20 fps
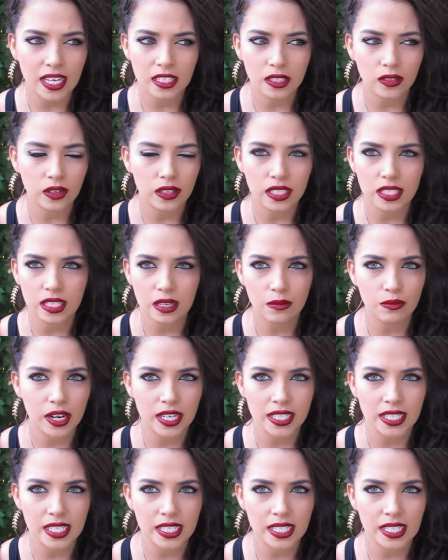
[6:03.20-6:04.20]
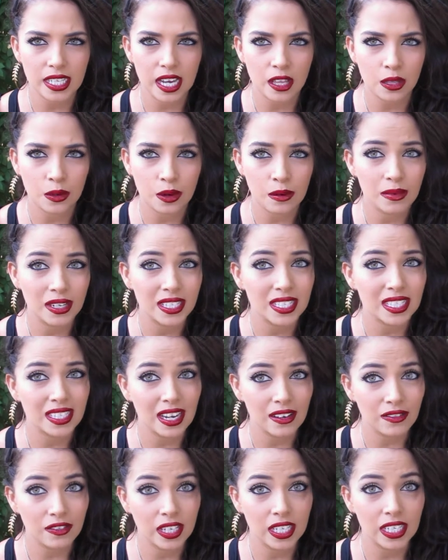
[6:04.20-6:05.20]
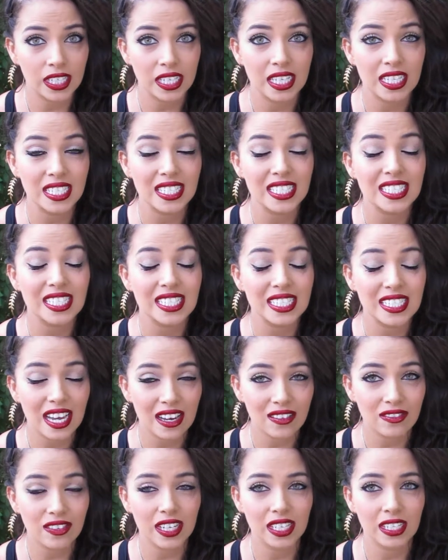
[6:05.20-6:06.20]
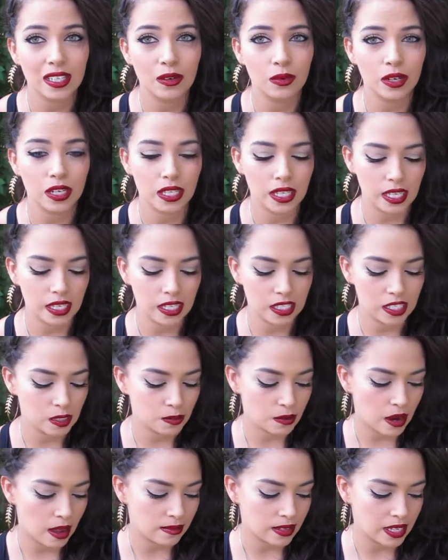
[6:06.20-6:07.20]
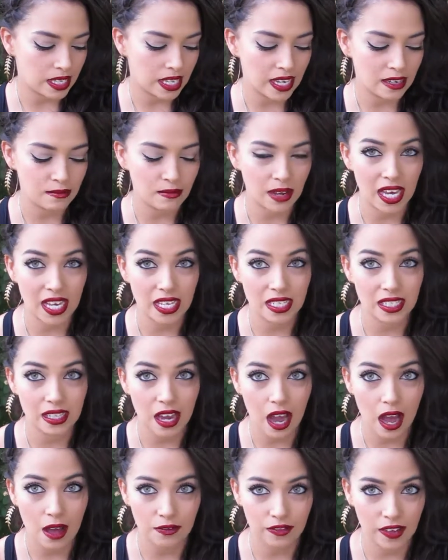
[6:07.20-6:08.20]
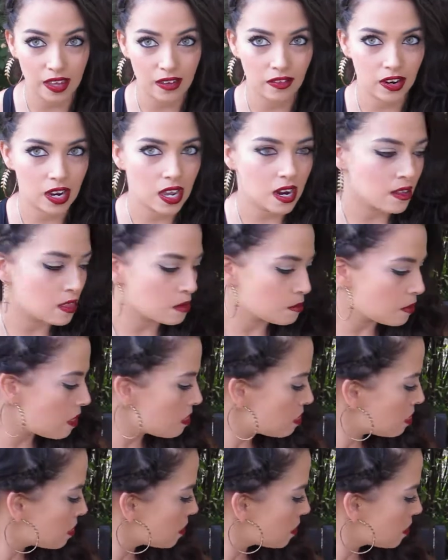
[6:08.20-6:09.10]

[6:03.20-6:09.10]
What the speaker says: it's around the same price as the other one, but it's definitely worth it. This is probably like my top favorite of the month.